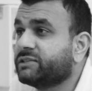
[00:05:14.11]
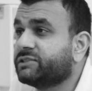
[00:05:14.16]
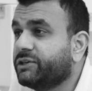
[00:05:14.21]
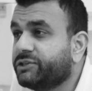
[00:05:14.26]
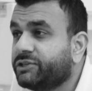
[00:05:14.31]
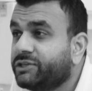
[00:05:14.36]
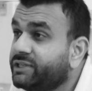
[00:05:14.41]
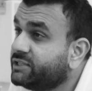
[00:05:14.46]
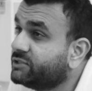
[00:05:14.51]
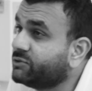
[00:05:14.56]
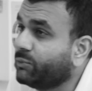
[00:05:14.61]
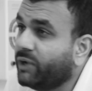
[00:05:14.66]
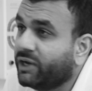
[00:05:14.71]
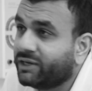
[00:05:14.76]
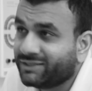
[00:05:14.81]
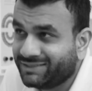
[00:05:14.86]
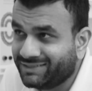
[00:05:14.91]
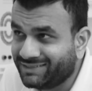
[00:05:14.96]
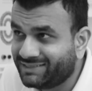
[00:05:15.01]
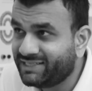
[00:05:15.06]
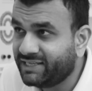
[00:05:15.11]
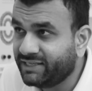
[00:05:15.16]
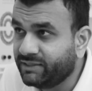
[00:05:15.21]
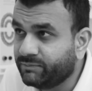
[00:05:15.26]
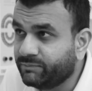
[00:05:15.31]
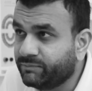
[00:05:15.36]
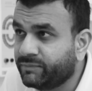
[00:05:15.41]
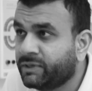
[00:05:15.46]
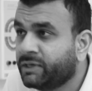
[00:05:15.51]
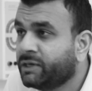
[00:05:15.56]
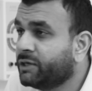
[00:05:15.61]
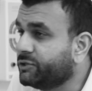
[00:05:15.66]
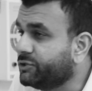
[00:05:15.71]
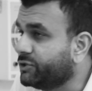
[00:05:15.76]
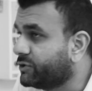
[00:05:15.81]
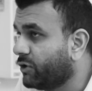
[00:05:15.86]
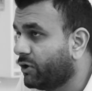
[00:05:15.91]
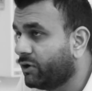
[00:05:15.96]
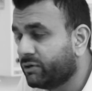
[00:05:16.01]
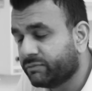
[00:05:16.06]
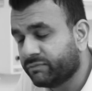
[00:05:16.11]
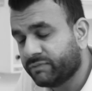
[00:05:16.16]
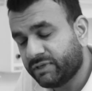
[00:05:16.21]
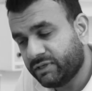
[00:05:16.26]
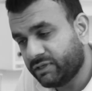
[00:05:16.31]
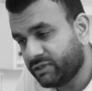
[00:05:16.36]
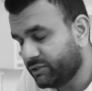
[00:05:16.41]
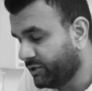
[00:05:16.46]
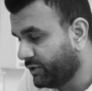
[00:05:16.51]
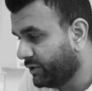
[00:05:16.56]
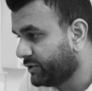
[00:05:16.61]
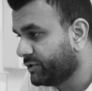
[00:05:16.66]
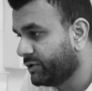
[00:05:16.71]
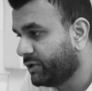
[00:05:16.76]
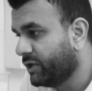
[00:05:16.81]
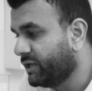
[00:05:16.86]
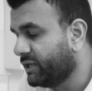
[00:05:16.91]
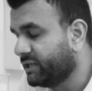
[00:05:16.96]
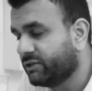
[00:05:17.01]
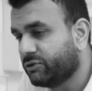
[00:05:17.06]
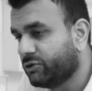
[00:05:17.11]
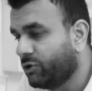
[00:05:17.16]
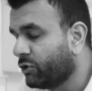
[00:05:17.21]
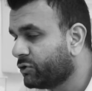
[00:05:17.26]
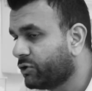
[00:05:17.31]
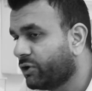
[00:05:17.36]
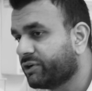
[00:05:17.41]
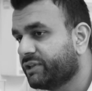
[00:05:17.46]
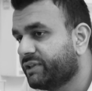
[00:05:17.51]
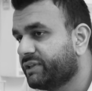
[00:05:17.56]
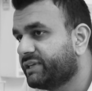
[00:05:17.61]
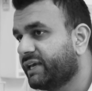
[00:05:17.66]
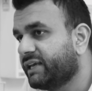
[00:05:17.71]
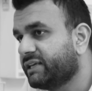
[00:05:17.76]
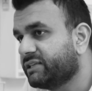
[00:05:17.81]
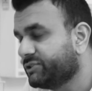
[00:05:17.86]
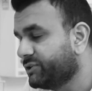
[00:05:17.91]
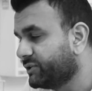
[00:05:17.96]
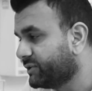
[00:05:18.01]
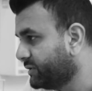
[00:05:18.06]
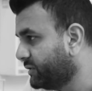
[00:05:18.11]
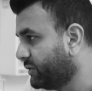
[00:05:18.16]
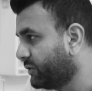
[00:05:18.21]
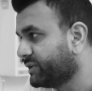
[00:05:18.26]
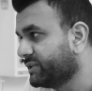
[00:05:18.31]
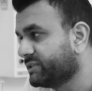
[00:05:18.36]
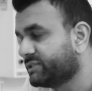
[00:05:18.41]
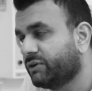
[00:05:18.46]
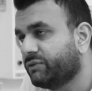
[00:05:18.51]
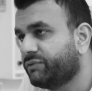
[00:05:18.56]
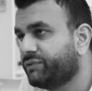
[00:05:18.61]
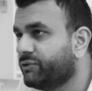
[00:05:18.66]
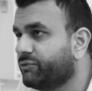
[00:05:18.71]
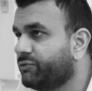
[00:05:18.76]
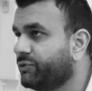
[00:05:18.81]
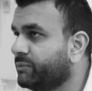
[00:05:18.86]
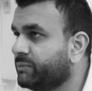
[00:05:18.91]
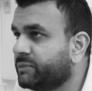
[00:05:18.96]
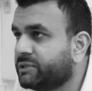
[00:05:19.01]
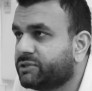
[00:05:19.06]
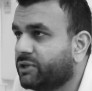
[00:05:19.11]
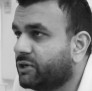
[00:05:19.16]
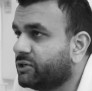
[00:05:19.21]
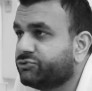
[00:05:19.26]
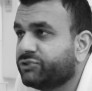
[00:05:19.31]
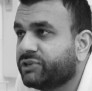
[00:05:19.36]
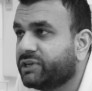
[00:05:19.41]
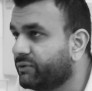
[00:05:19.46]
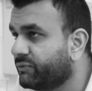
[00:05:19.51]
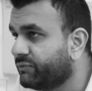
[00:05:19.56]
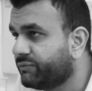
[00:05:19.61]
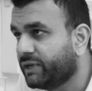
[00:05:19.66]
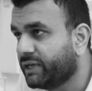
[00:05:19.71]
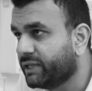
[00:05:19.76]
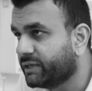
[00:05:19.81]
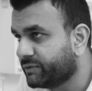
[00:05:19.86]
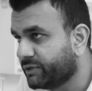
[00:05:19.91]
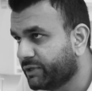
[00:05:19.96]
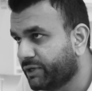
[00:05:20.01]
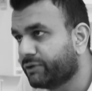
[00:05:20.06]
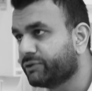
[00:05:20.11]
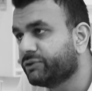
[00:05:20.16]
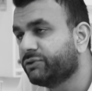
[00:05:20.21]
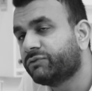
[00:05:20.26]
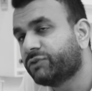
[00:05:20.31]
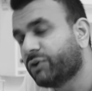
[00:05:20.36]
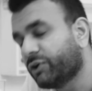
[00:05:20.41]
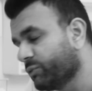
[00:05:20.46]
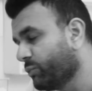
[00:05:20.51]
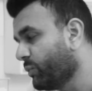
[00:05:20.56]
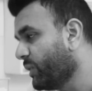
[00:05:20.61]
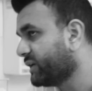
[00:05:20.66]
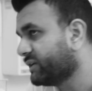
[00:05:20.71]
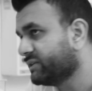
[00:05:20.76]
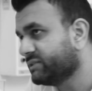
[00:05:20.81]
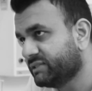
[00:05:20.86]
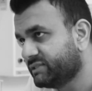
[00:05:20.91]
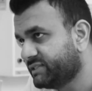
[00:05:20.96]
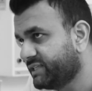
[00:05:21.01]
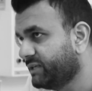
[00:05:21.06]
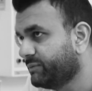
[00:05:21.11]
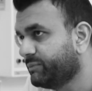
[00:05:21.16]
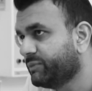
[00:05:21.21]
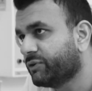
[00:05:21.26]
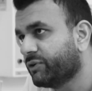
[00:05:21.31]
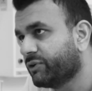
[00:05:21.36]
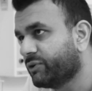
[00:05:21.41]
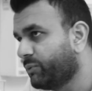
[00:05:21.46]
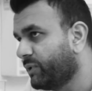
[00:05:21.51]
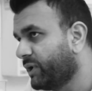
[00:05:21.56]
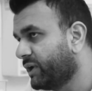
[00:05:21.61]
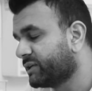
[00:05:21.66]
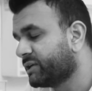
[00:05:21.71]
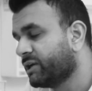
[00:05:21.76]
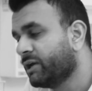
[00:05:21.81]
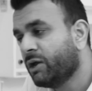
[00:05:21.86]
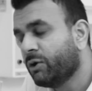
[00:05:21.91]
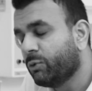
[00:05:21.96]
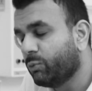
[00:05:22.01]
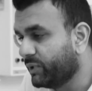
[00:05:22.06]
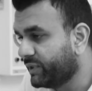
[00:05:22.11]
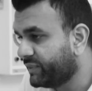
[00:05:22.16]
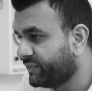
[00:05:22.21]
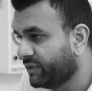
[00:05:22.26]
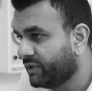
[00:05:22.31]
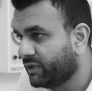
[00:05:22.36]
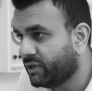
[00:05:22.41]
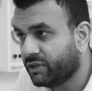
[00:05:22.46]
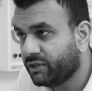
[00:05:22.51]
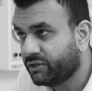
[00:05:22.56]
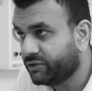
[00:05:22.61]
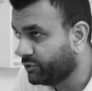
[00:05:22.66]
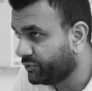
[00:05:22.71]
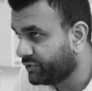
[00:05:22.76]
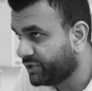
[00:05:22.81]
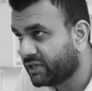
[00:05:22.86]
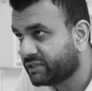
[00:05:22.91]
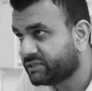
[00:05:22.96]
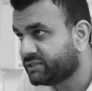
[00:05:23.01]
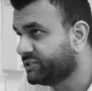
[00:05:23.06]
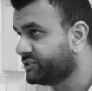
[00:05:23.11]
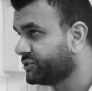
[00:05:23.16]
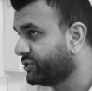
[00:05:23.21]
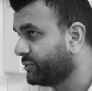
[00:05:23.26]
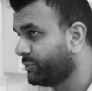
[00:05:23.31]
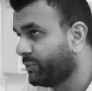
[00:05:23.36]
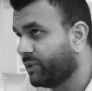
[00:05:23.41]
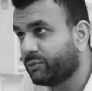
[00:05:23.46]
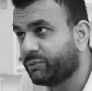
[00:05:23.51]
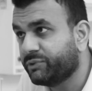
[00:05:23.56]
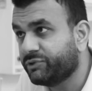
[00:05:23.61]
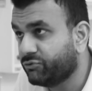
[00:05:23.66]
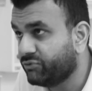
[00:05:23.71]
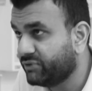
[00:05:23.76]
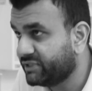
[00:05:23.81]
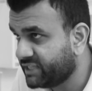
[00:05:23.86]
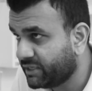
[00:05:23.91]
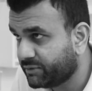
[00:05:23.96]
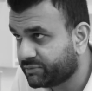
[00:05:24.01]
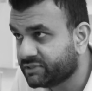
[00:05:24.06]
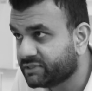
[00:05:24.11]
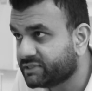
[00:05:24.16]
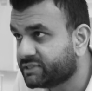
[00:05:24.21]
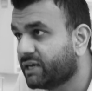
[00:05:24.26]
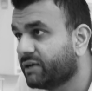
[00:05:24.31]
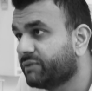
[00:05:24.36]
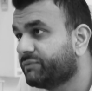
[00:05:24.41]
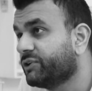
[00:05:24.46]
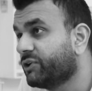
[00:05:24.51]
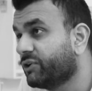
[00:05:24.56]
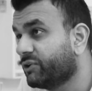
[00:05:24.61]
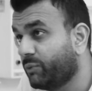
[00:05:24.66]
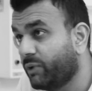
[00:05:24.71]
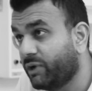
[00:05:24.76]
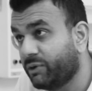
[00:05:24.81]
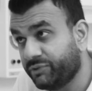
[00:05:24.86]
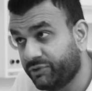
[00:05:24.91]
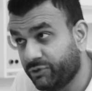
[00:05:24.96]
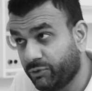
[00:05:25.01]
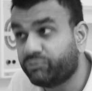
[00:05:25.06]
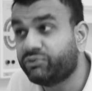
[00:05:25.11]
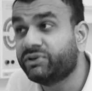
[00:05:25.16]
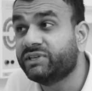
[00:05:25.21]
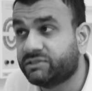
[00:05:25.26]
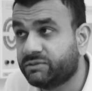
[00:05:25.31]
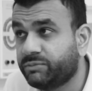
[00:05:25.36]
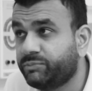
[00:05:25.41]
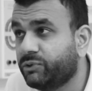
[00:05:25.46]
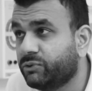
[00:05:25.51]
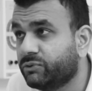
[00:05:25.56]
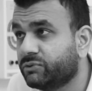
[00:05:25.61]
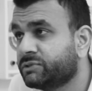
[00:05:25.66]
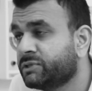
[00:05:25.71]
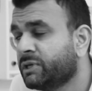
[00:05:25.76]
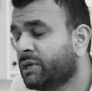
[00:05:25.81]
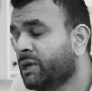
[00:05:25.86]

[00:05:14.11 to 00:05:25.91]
So you need to work as a team. You can't, you know, long gone are the days you can lock yourself in a room and start drilling and filling. You know, you've got to work as a team. You've got to work with your nurses. You've got to work with your reception staff. You've got to work with your principals.